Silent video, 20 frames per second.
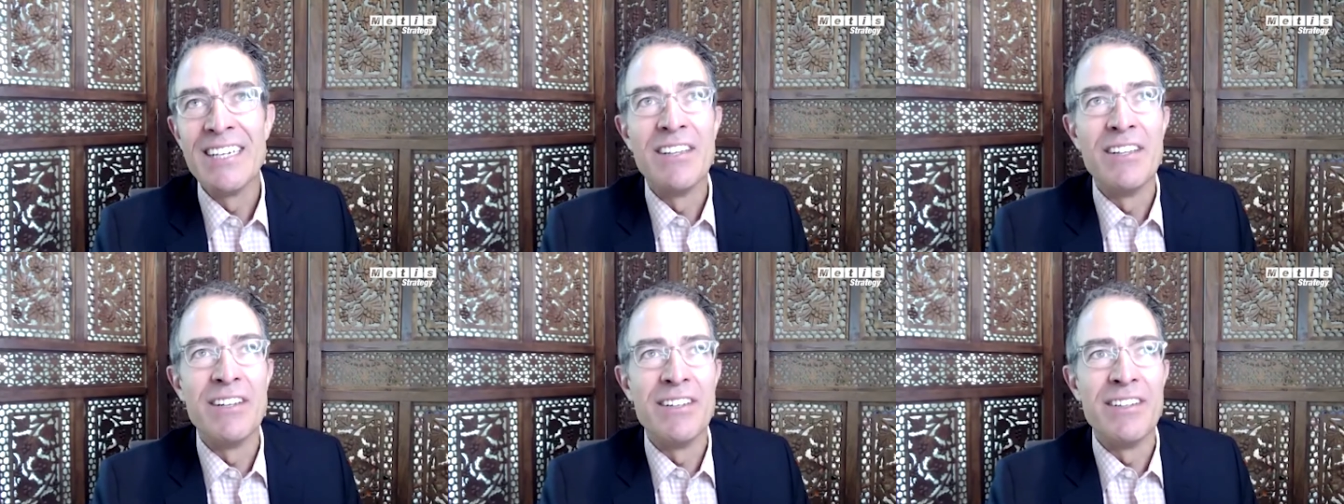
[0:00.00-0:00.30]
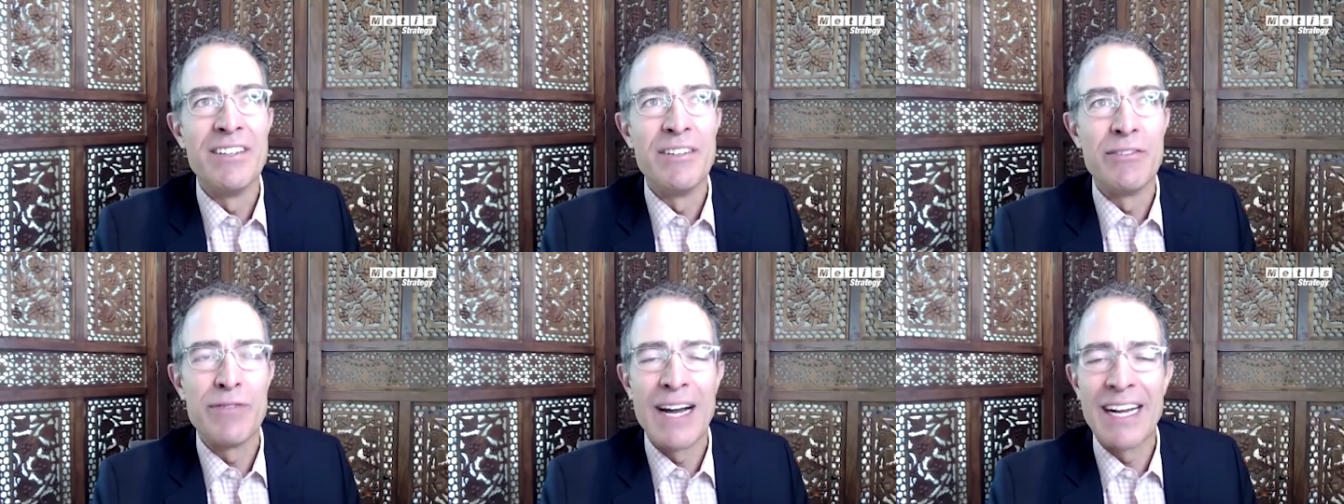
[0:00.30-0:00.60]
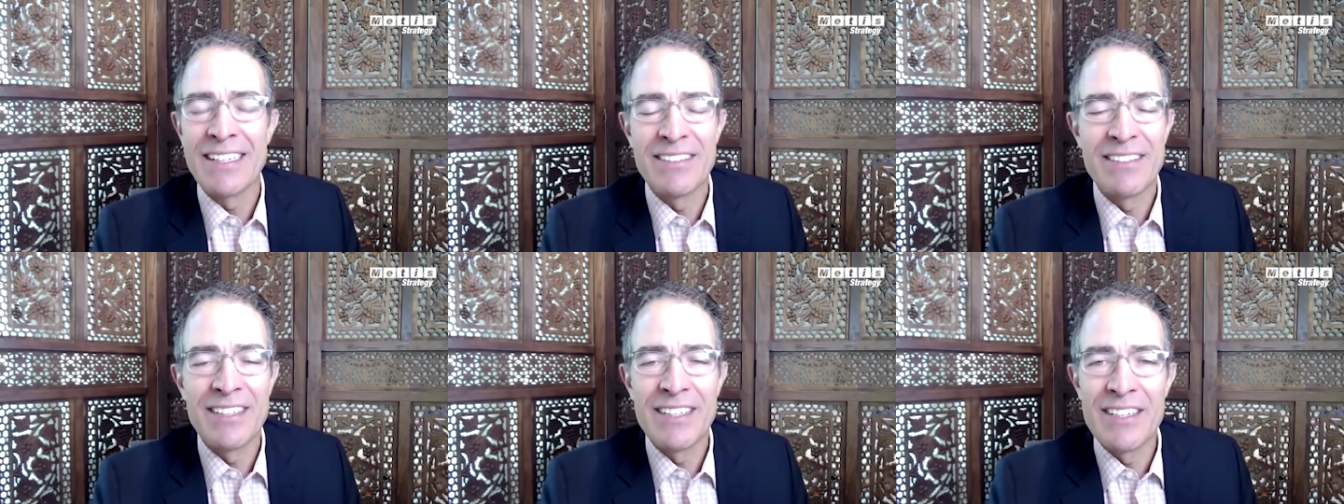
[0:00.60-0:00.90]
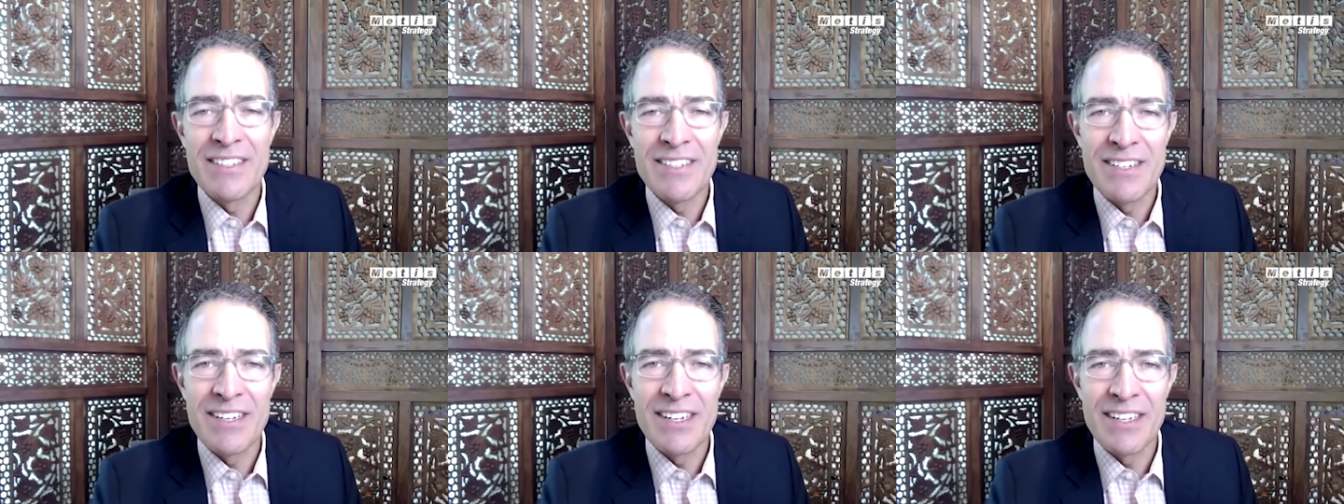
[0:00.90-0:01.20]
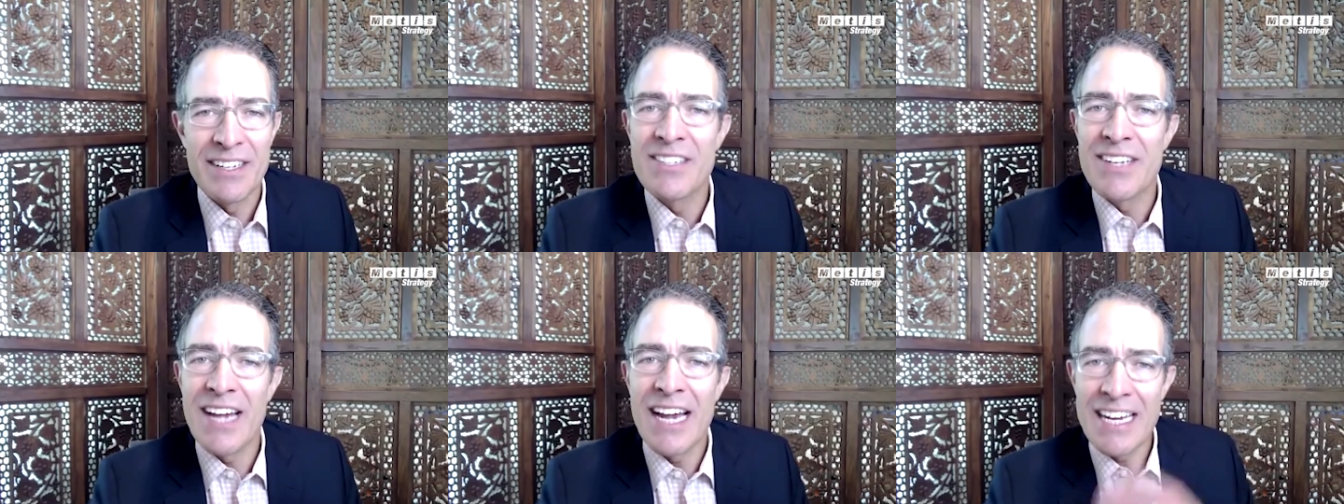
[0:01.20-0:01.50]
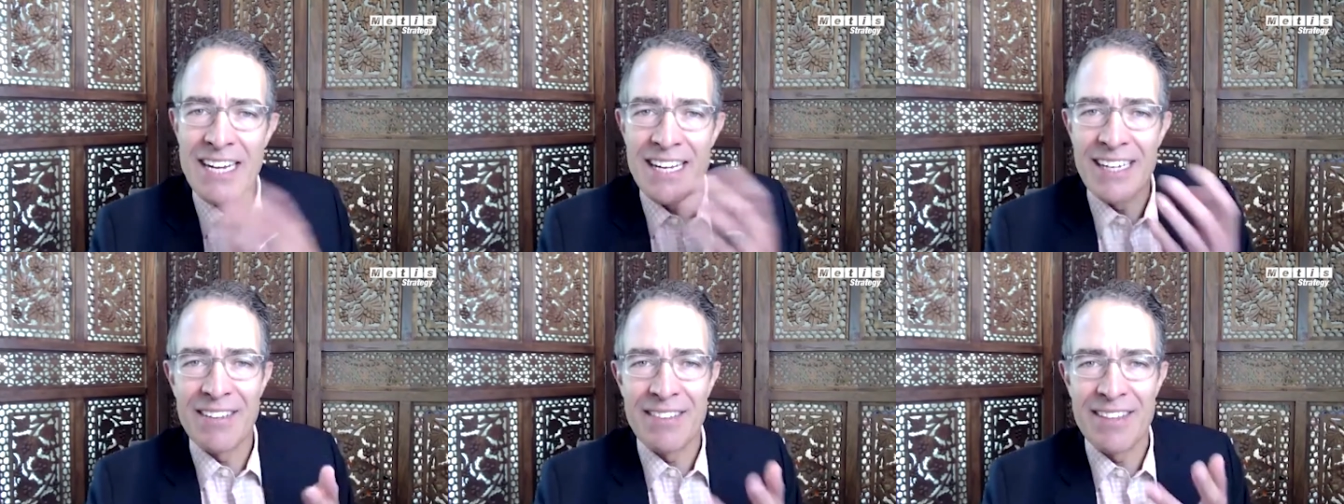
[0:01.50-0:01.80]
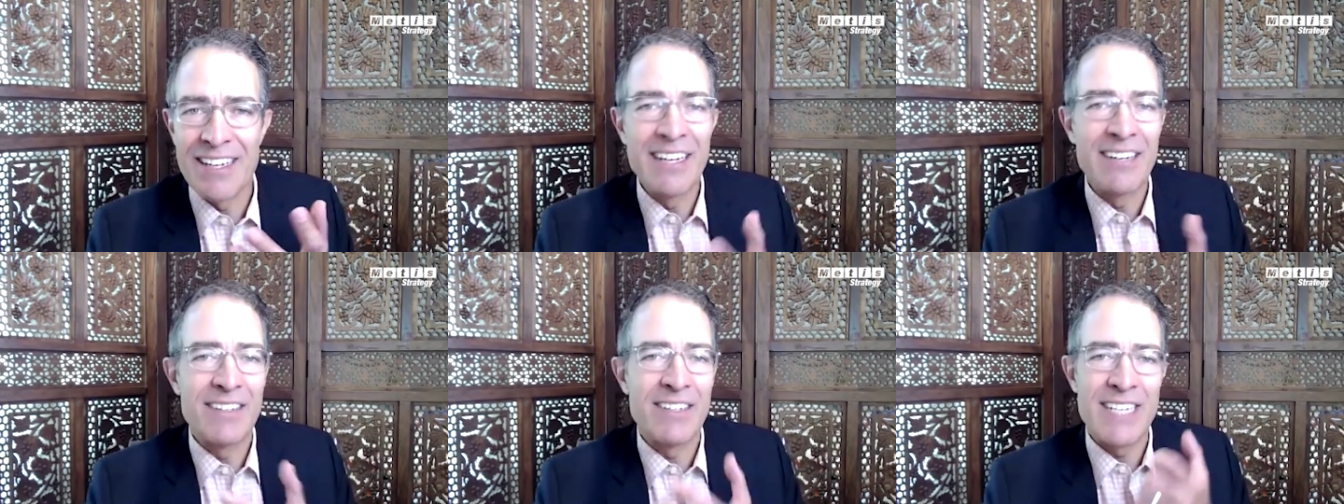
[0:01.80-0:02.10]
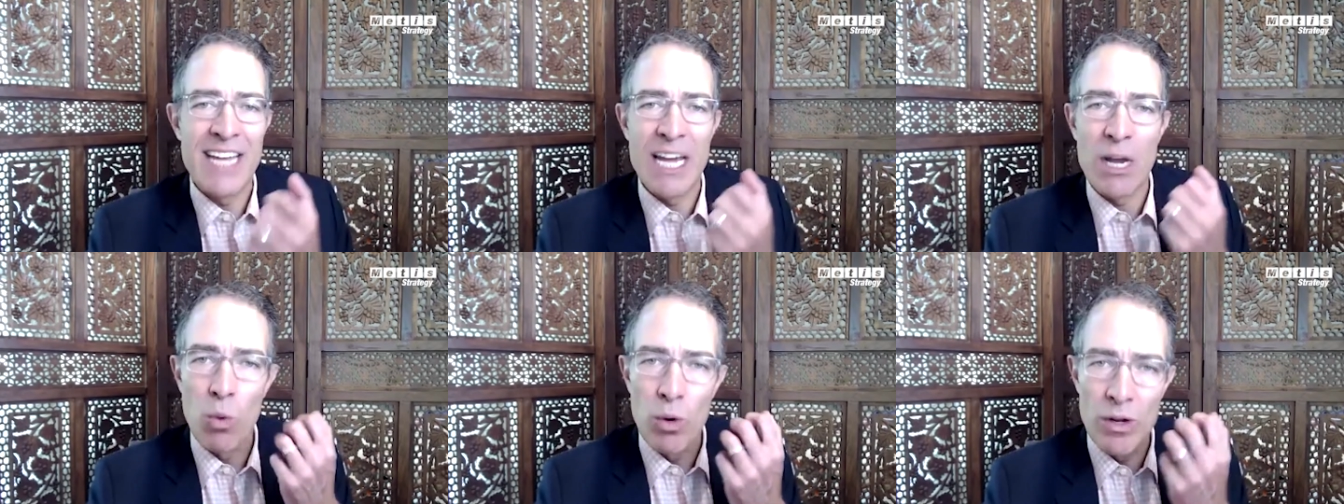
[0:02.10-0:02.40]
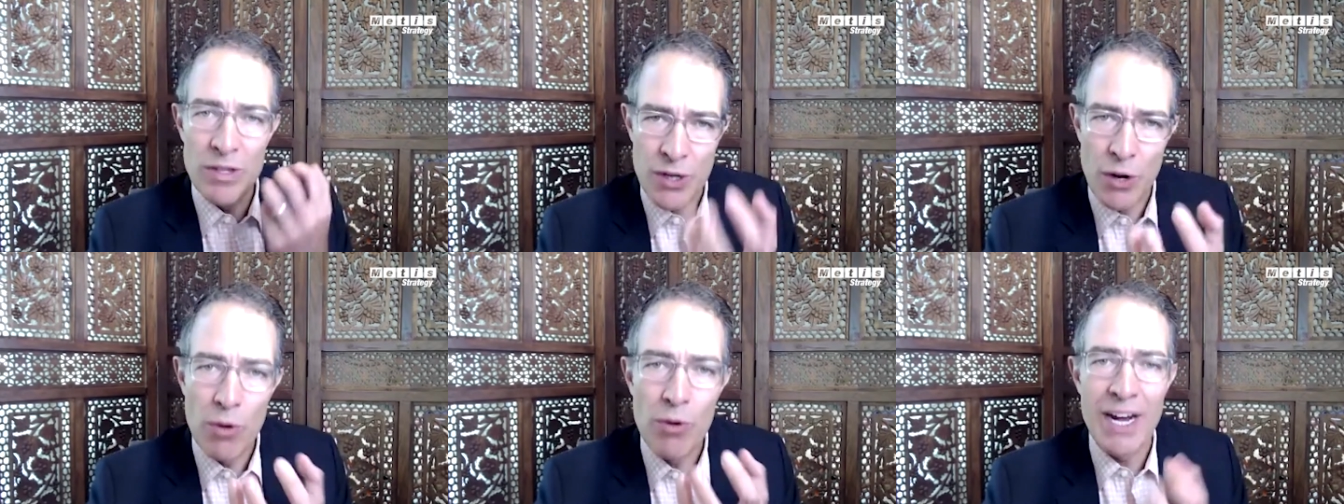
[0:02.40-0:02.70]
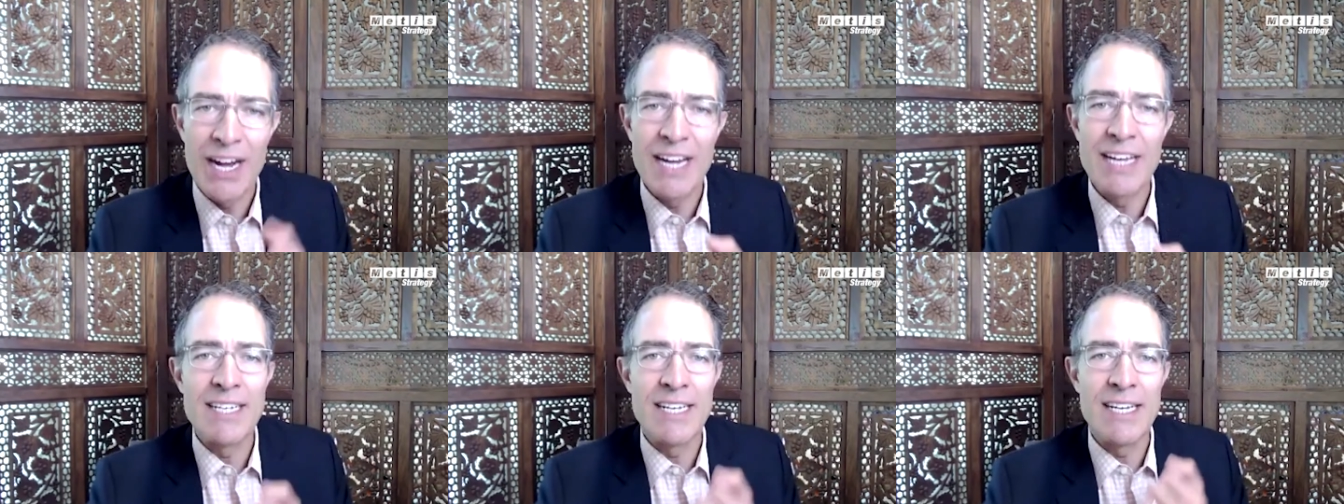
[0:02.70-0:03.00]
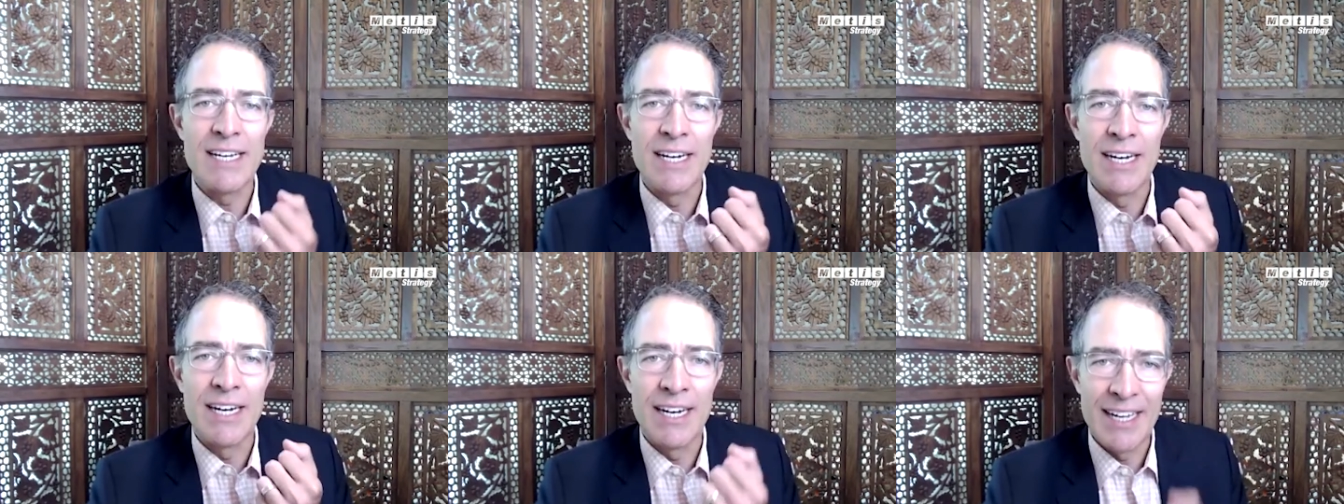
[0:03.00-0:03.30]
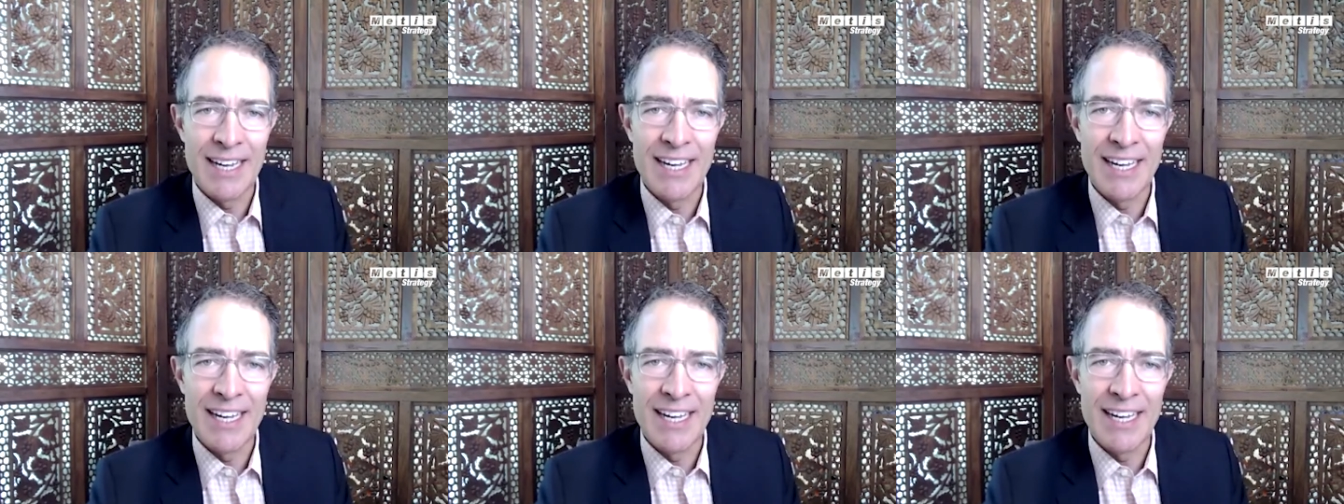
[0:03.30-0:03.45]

the, the fact that it's an exciting thing to take one's own idea